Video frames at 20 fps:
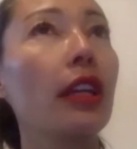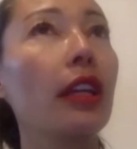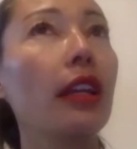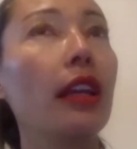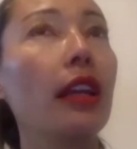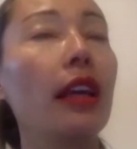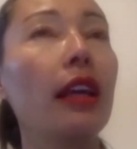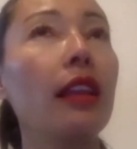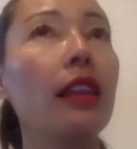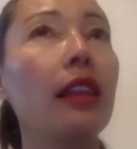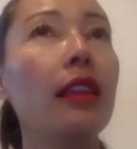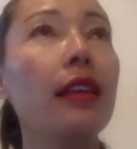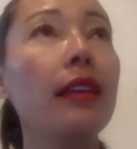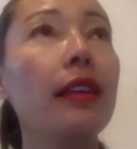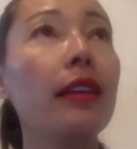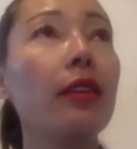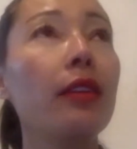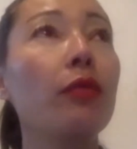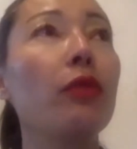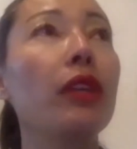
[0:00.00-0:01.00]
I
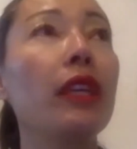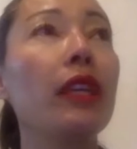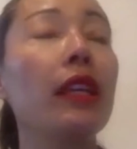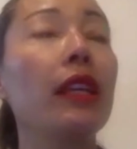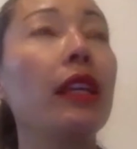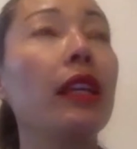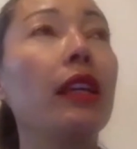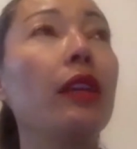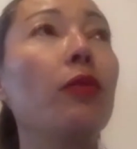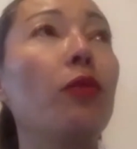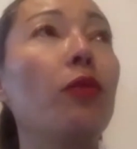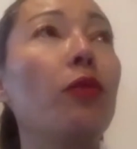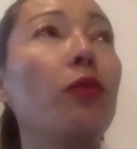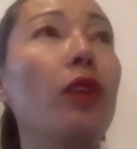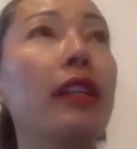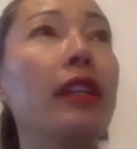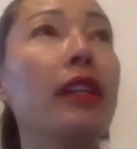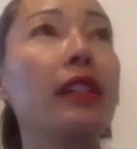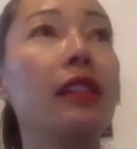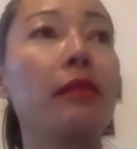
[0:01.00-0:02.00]
think we
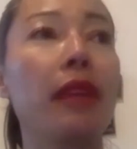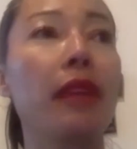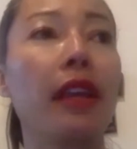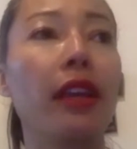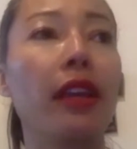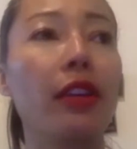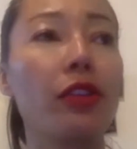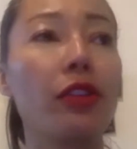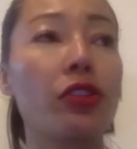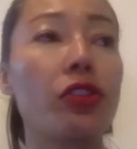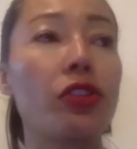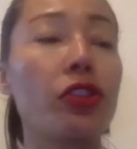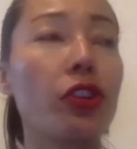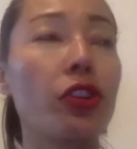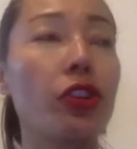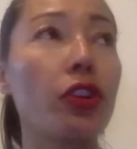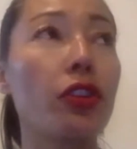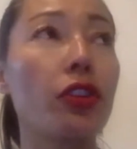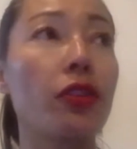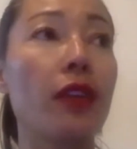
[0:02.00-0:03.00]
wanted to make
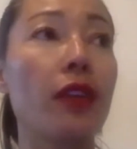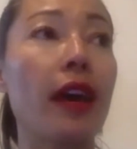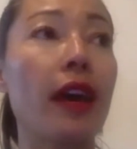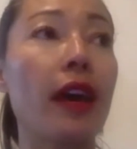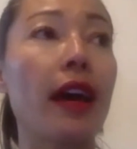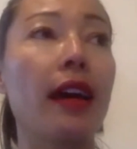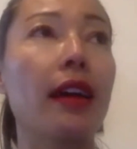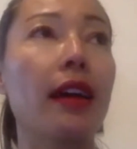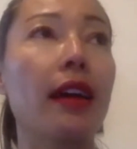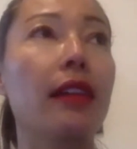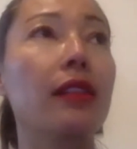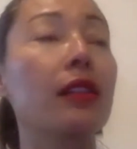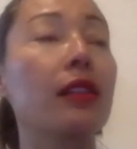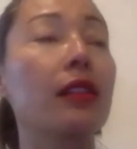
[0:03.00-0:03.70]
sure that